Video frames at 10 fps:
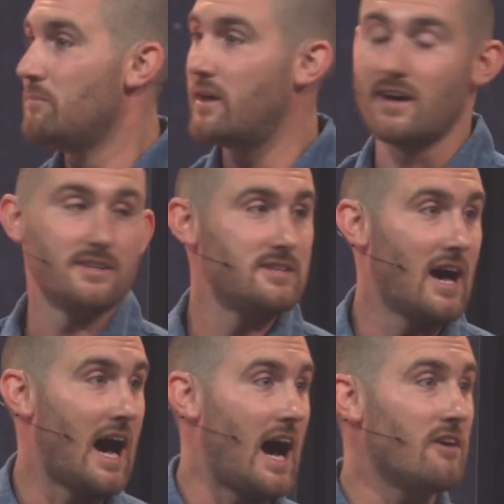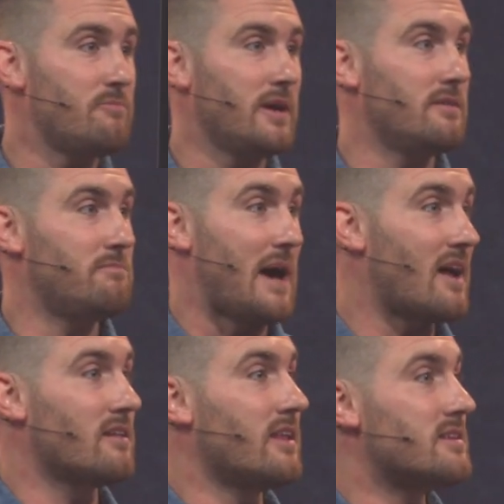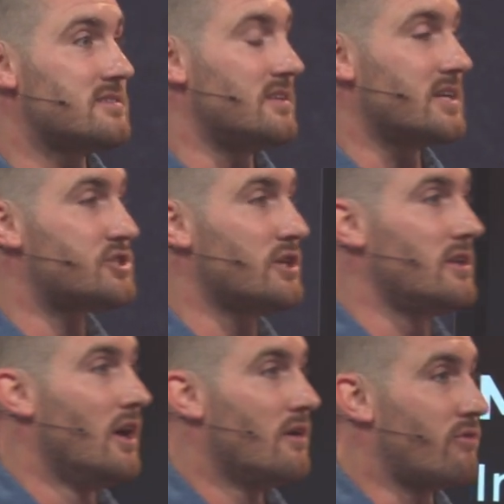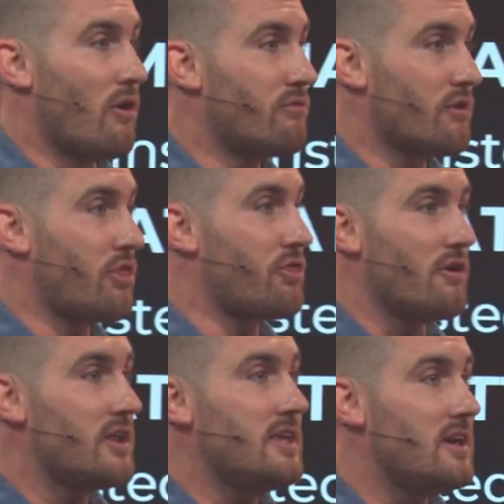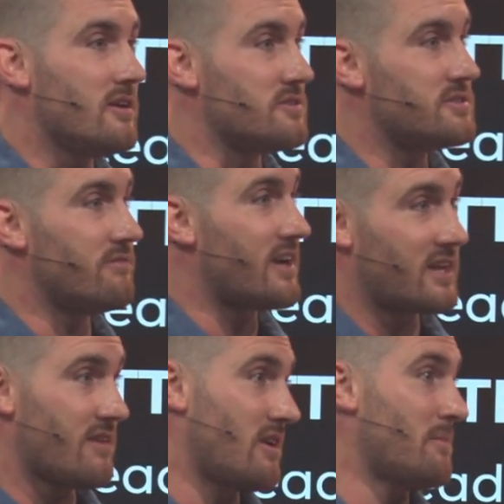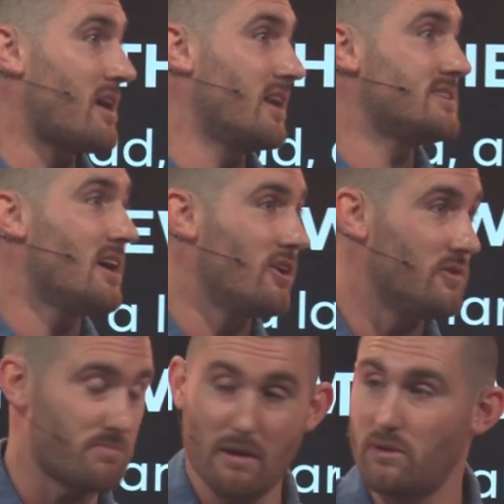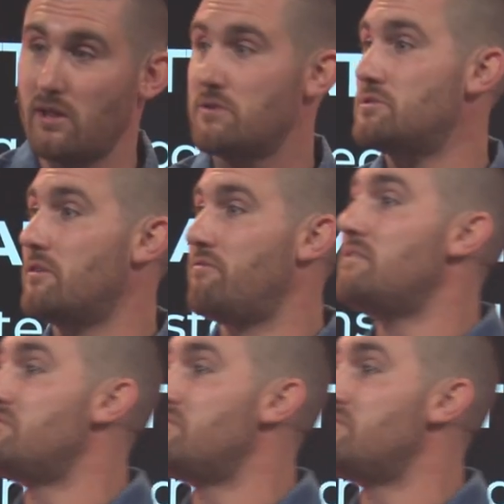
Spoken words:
Because I've been battling this addiction for over 30 years. In fact, Kevin, I'm not going to tell you. It's probably closer to